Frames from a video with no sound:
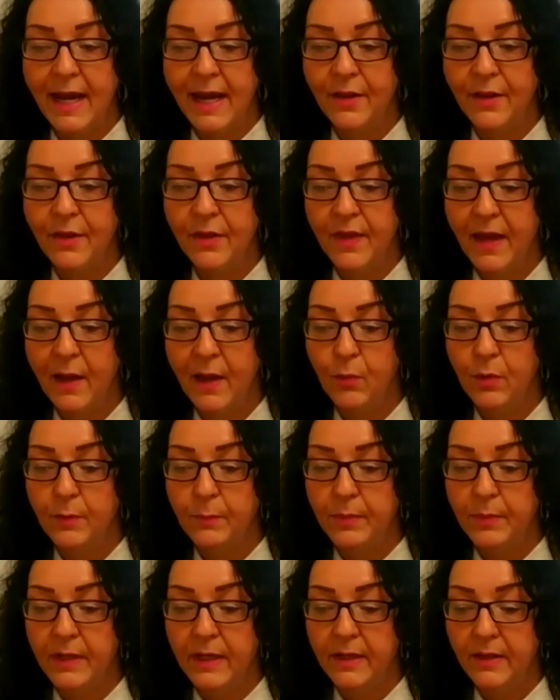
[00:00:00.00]
And that
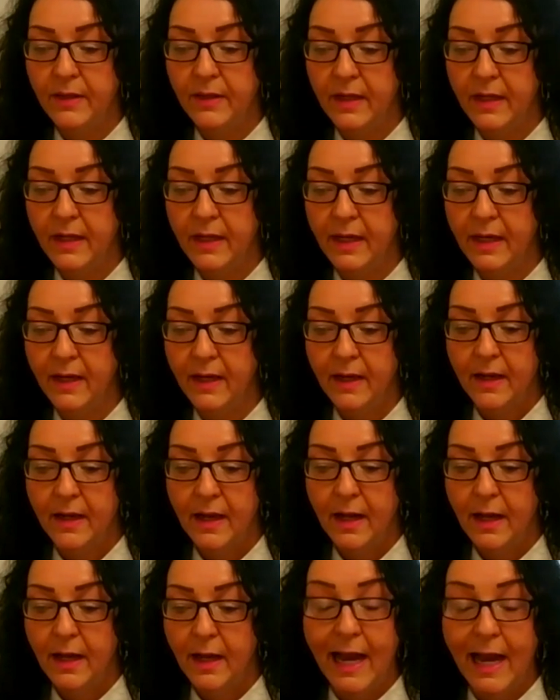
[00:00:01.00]
would be
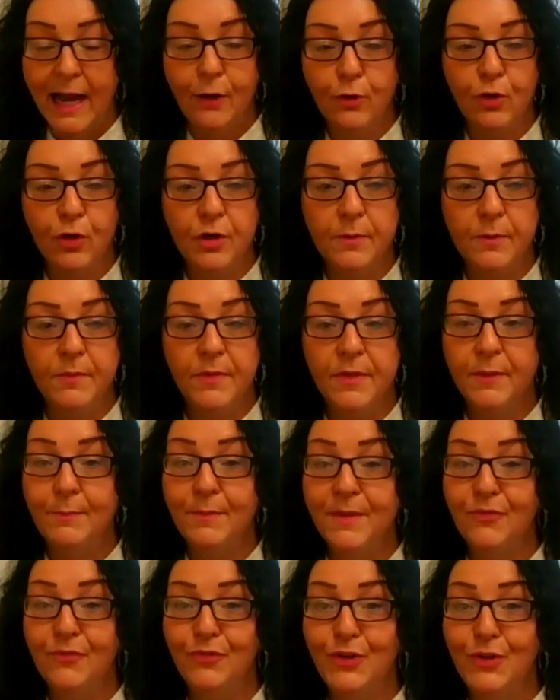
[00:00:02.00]
the acronym, the
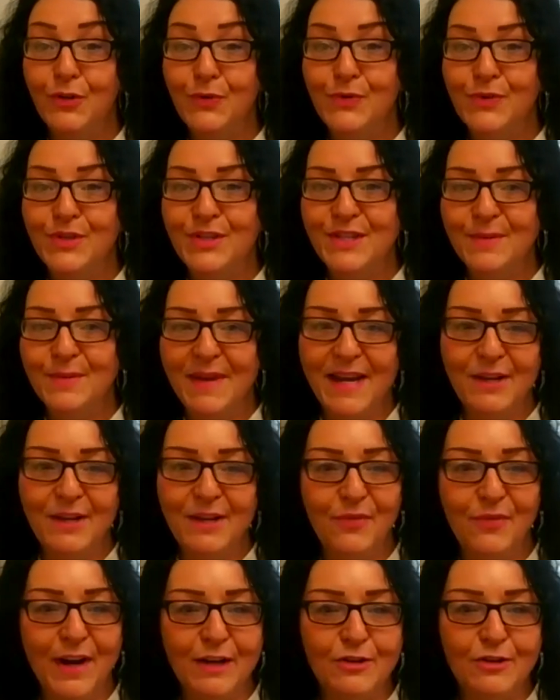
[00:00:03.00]
MIFUs, the
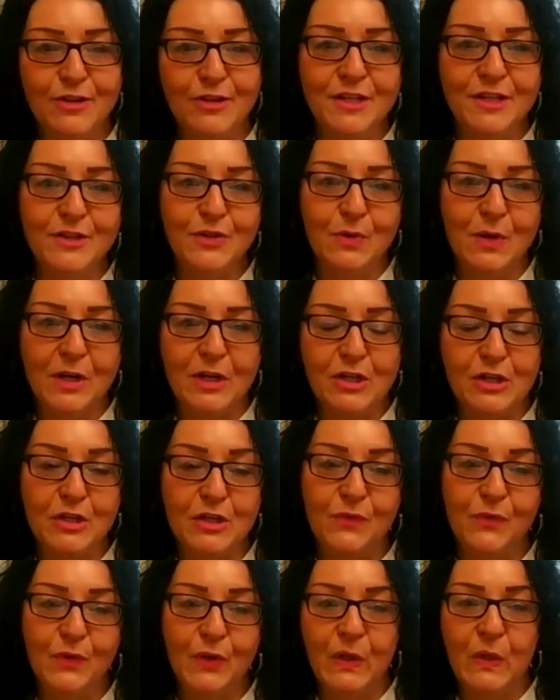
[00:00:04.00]
manufacturer's
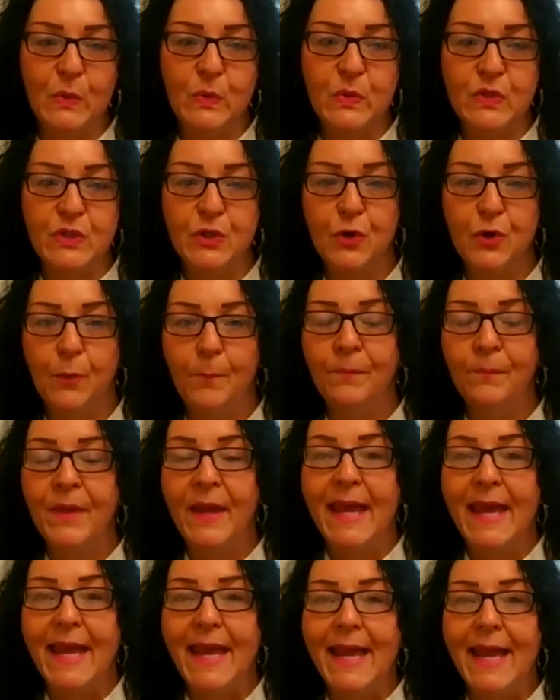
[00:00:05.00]
instructions for use. So
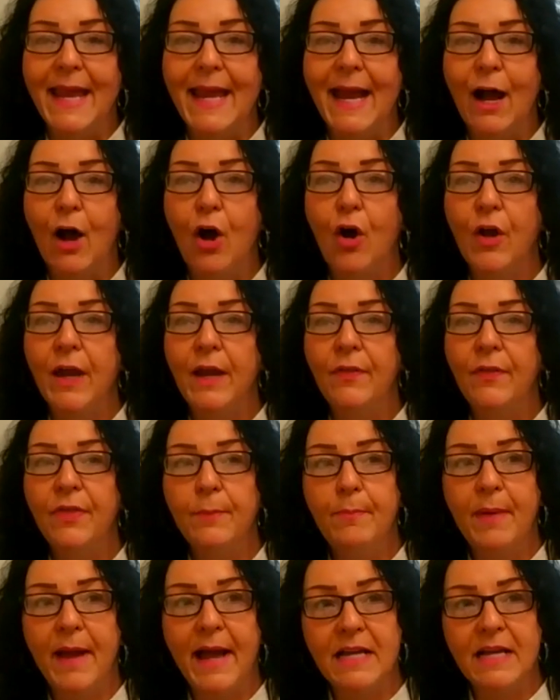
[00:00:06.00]
in
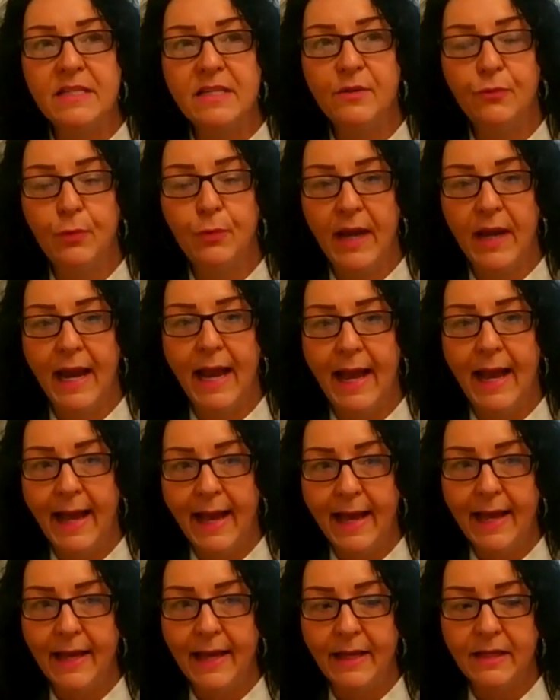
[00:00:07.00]
the past, if we
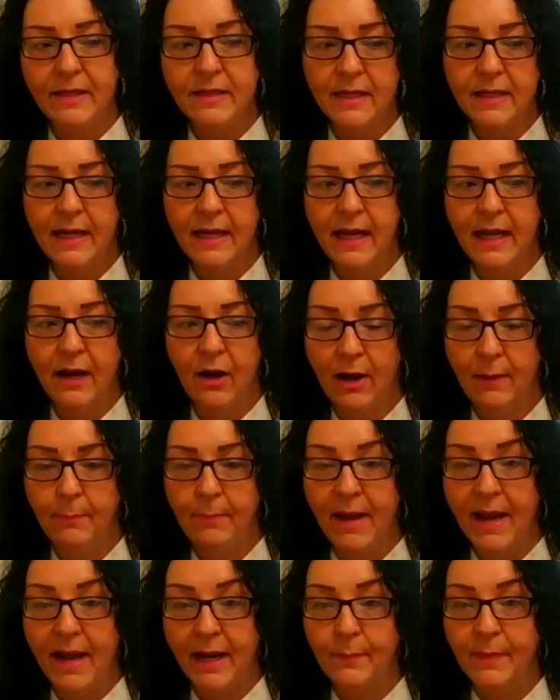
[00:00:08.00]
had a
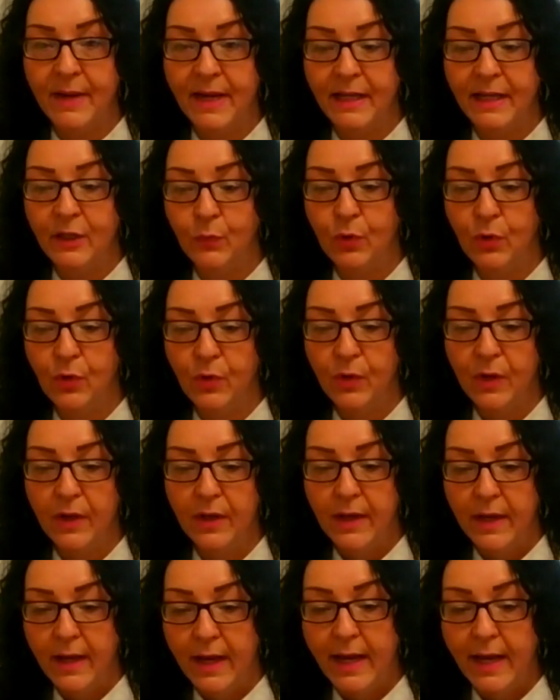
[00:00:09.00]
IPAC manual,
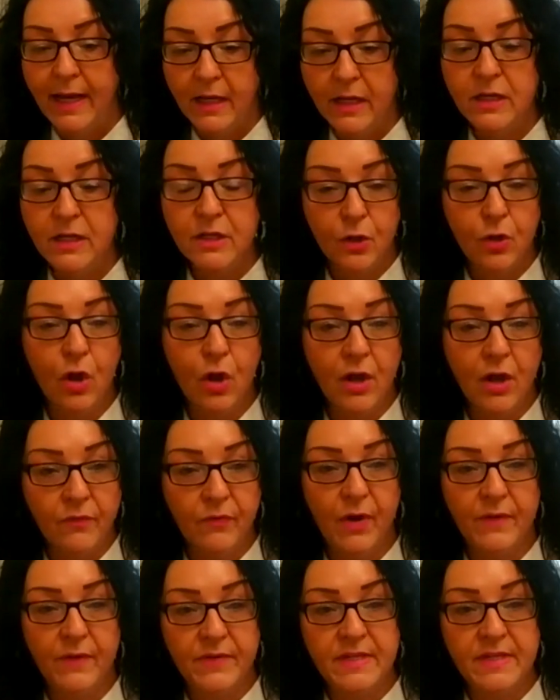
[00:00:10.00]
and a lot of
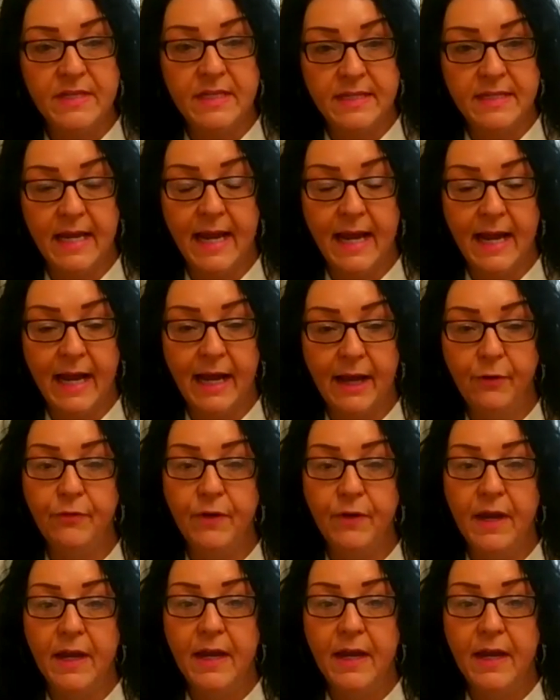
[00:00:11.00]
offices have,